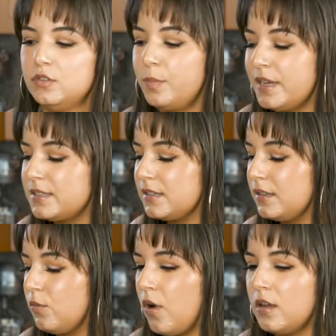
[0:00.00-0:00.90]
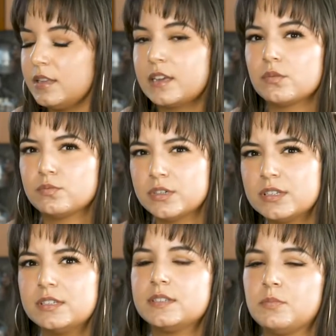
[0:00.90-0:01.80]
You basically want like a
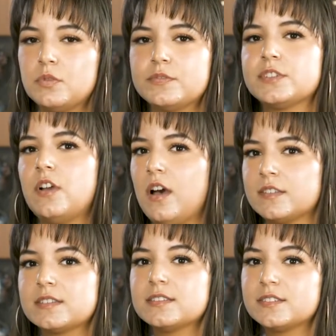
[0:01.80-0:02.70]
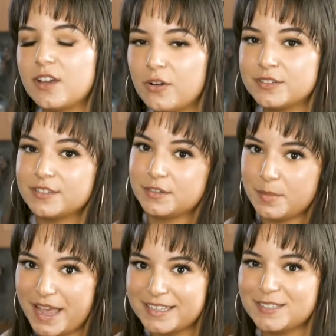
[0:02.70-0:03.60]
really smooth sauce to go into your
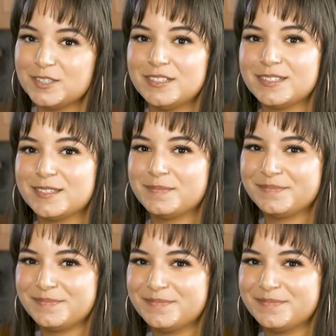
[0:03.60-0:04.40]
mac and cheese.